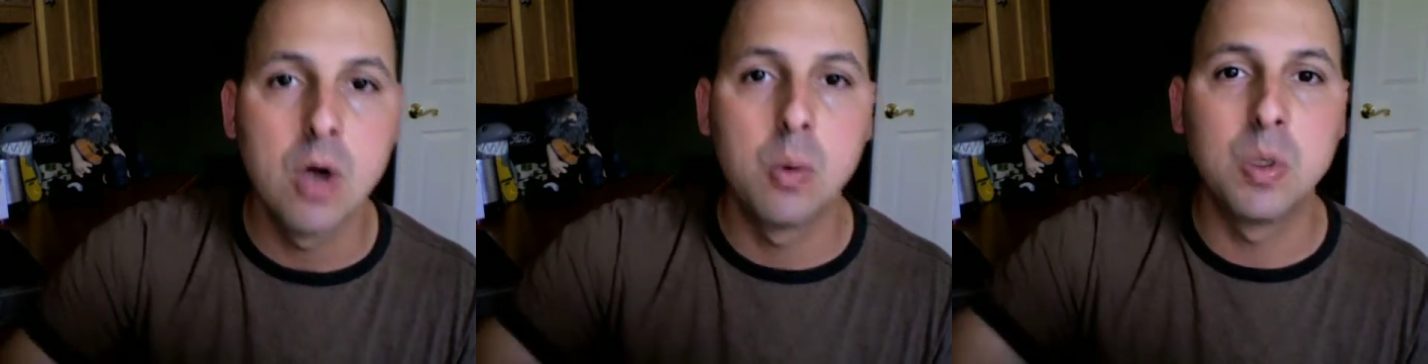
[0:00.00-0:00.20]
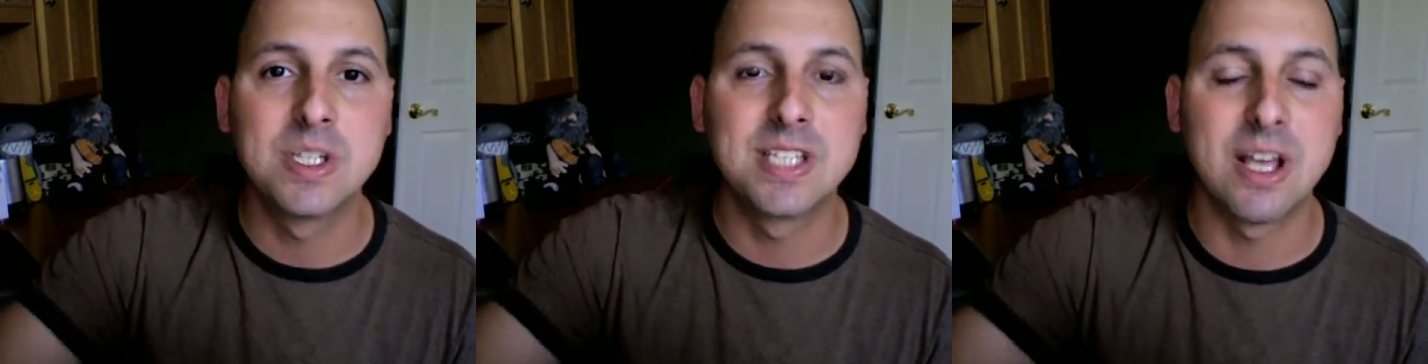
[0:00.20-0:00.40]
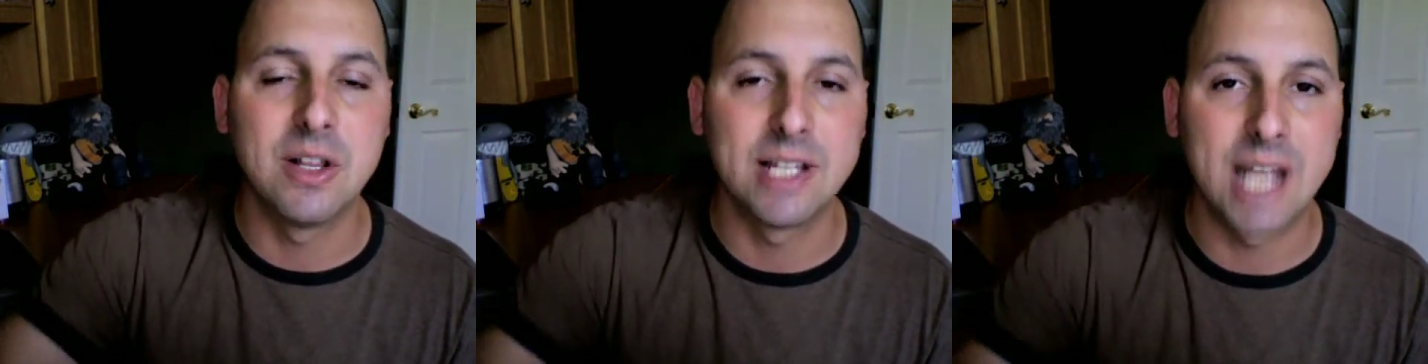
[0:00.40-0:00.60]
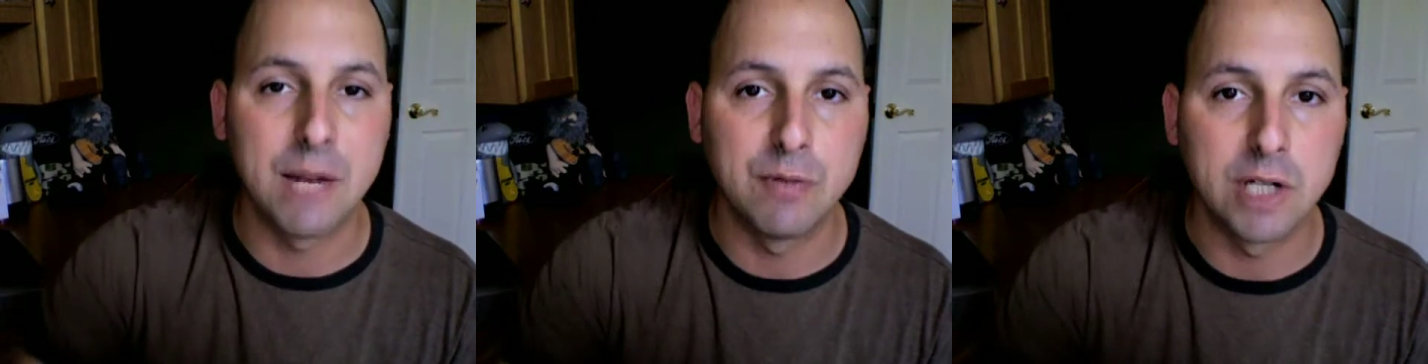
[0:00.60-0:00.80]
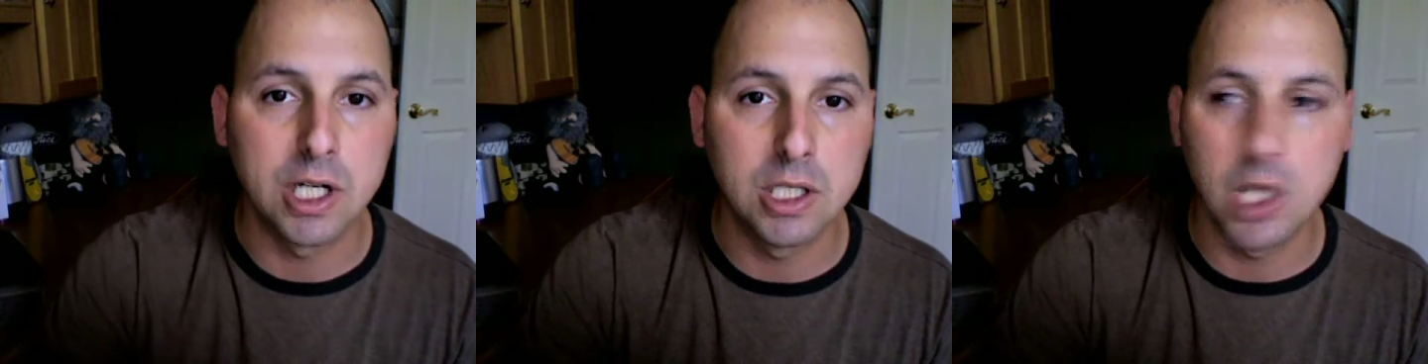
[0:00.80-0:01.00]
we're selling
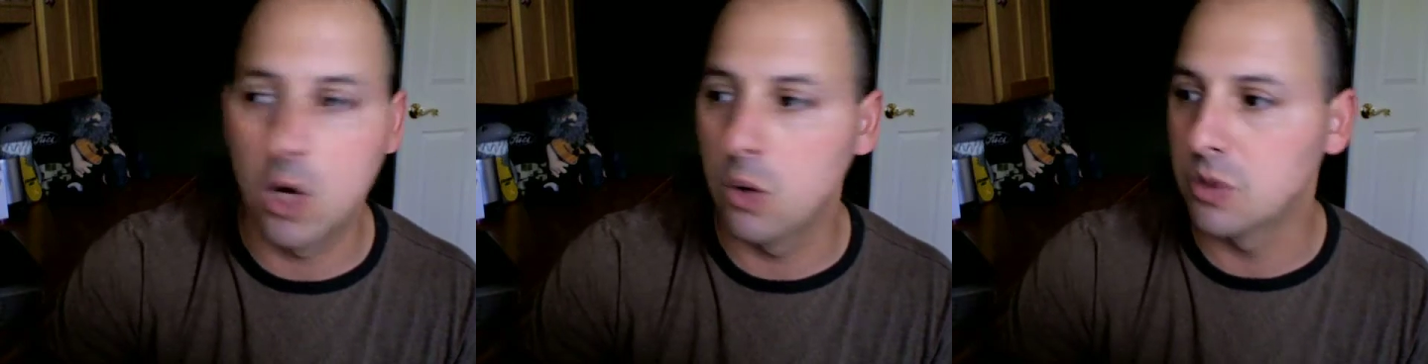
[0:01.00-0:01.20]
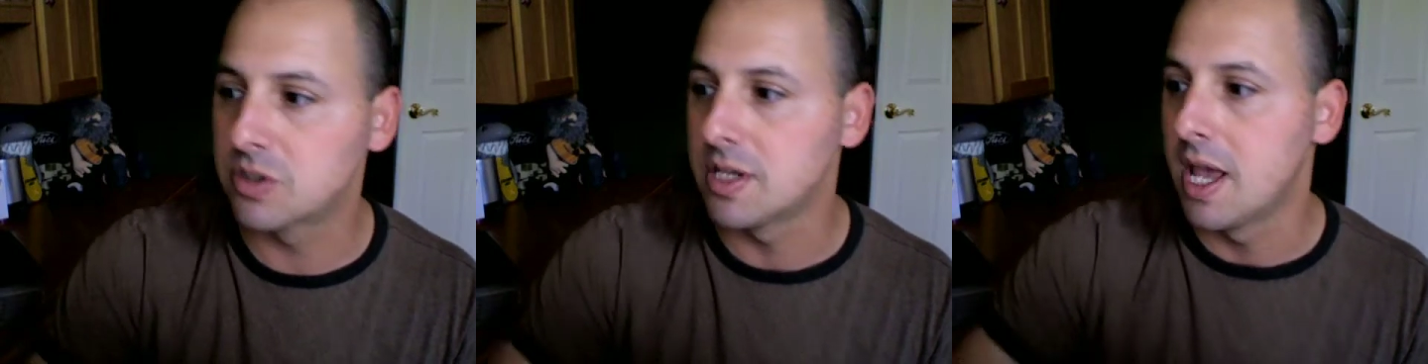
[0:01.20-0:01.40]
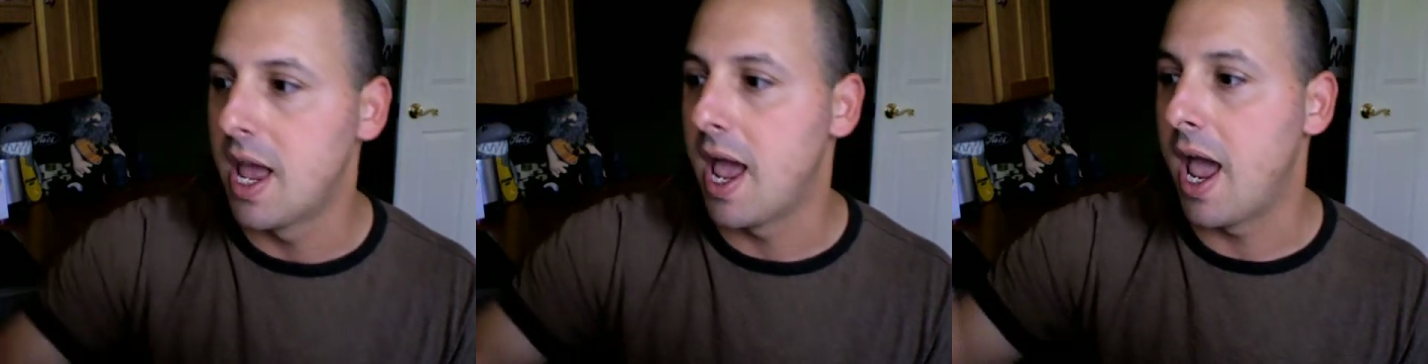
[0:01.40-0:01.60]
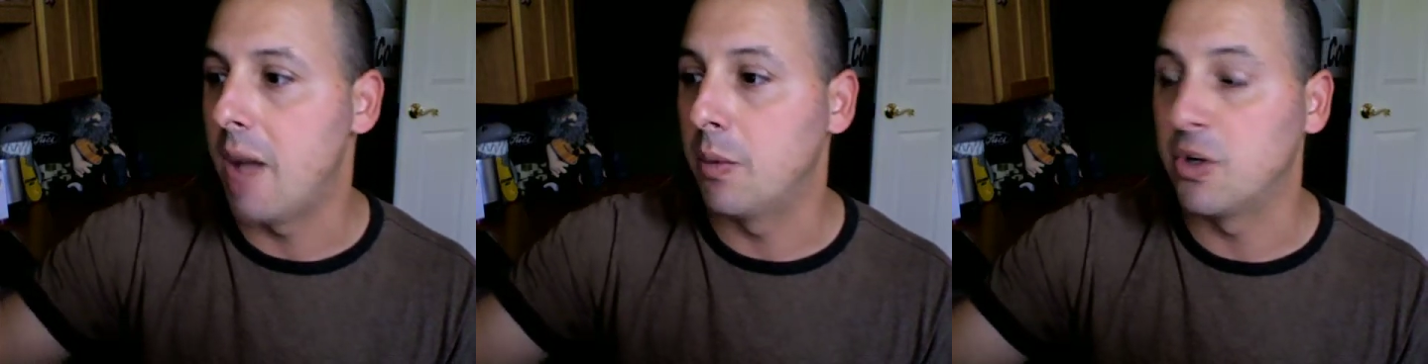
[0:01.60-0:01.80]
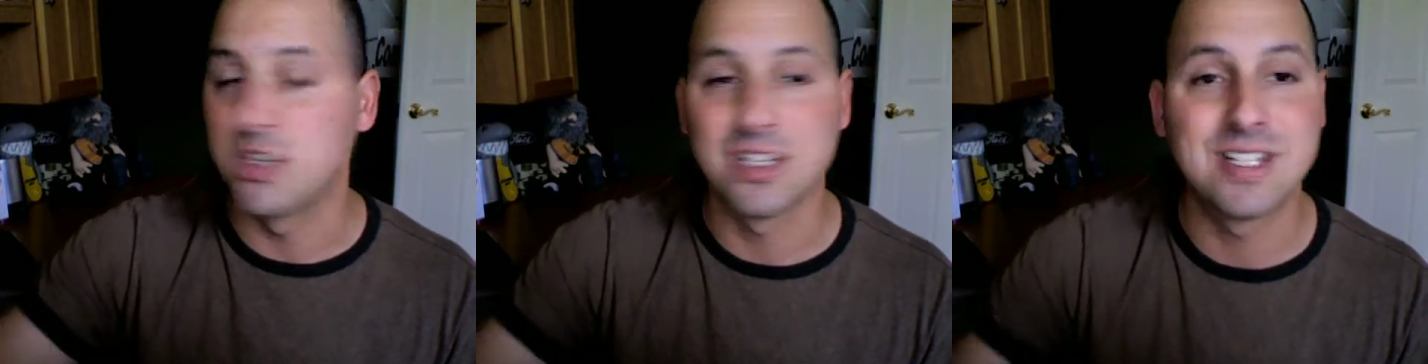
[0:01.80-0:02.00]
every close, and
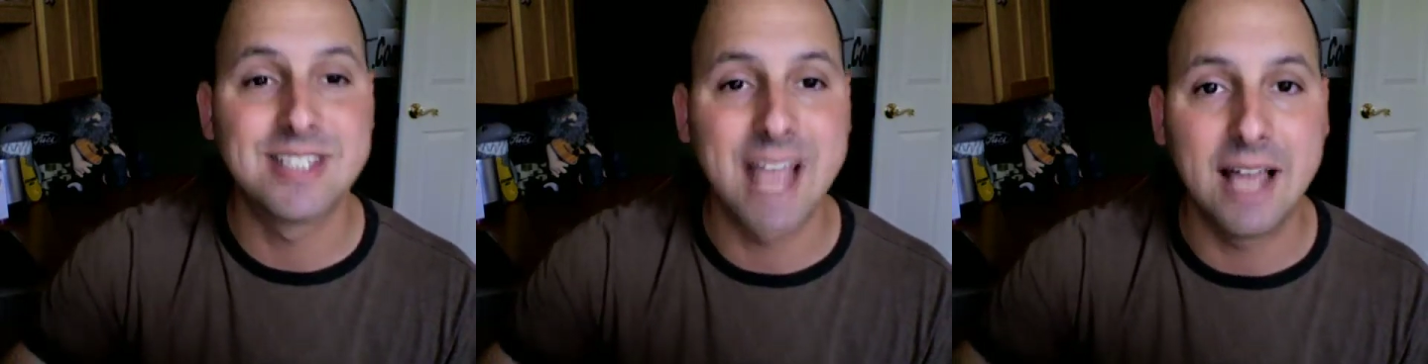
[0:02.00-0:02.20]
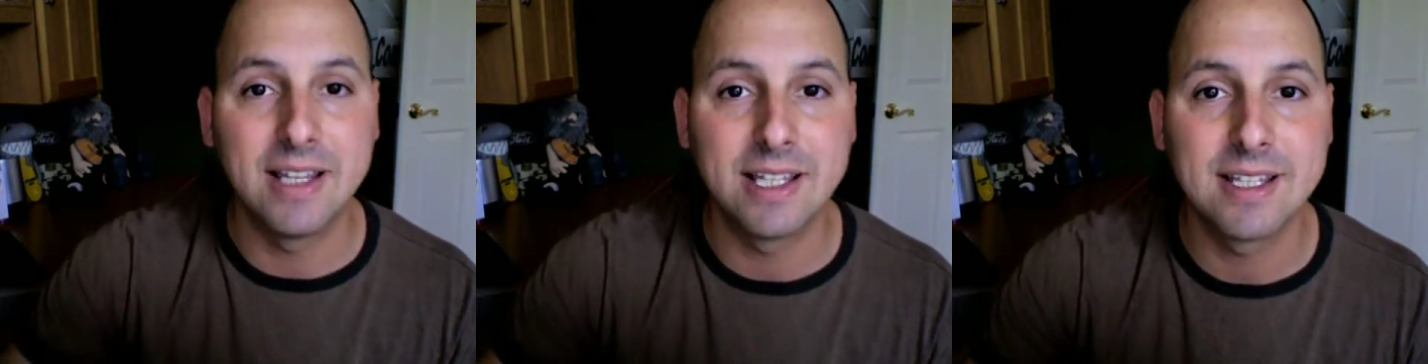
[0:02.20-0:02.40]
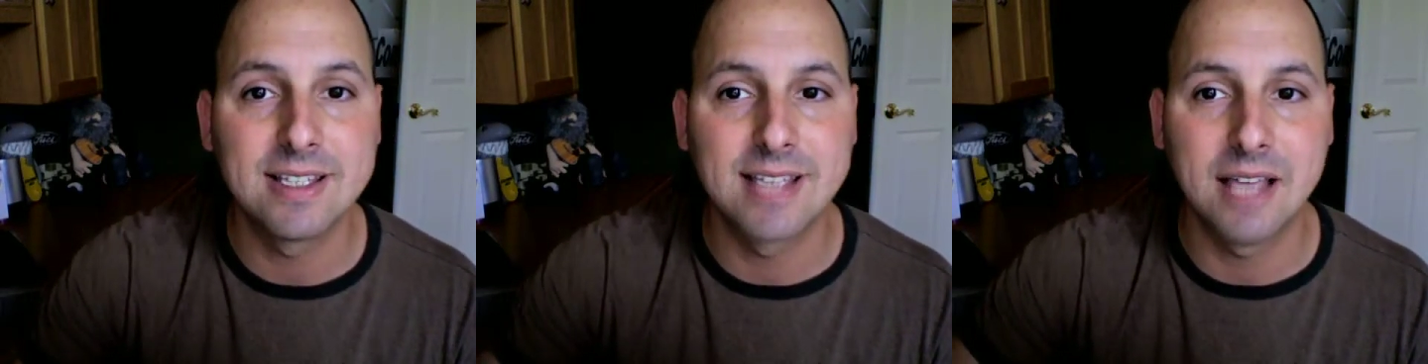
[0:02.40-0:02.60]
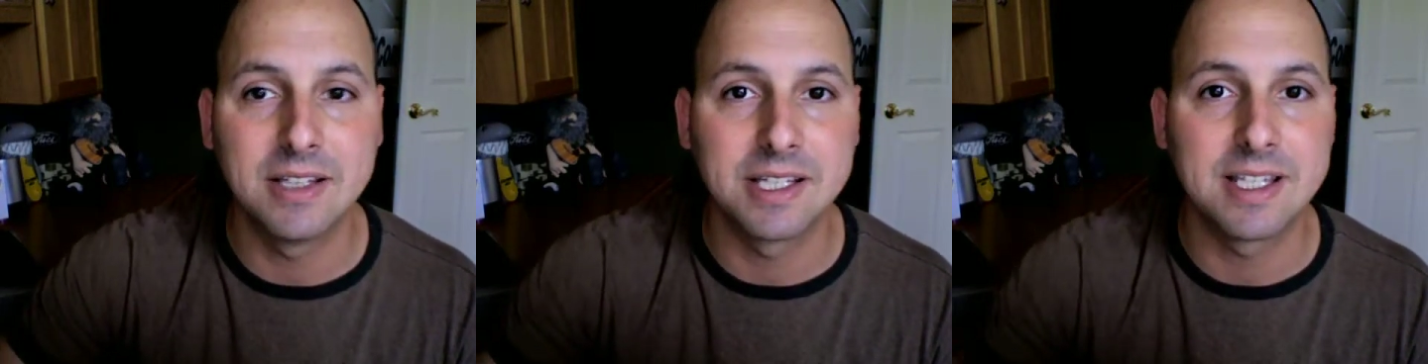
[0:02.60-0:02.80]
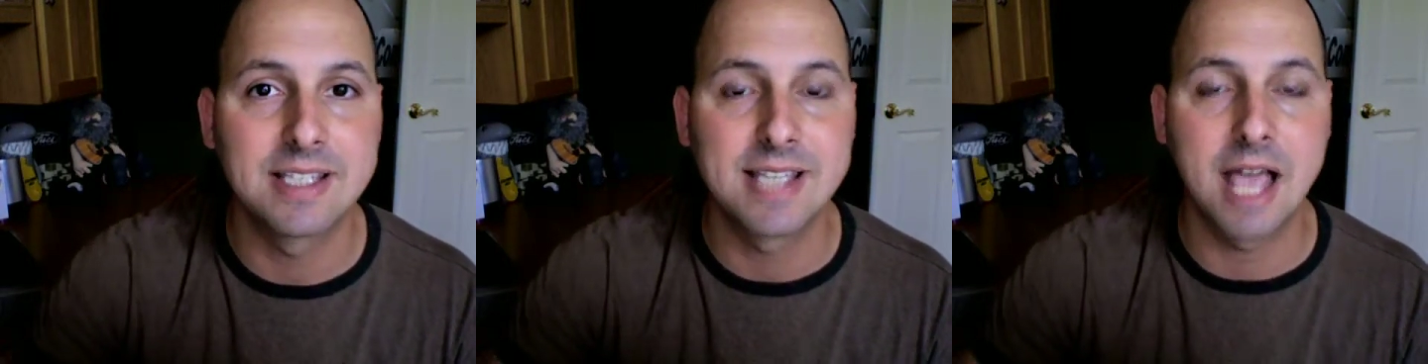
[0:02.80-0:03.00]
we're just selling,
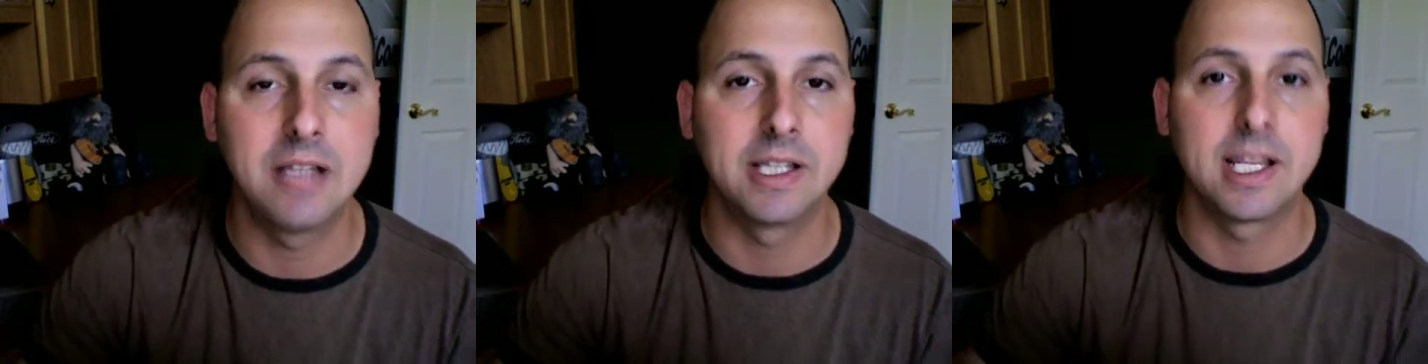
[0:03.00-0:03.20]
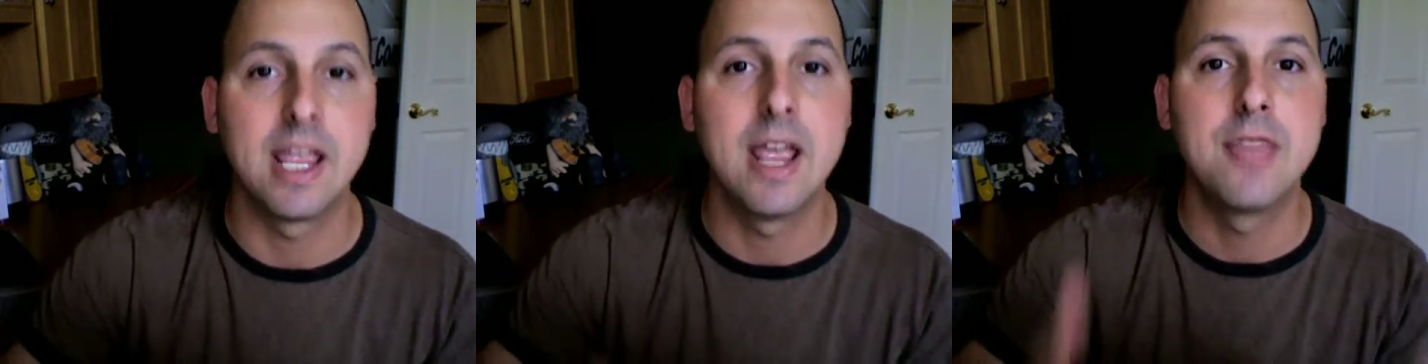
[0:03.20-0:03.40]
selling, selling.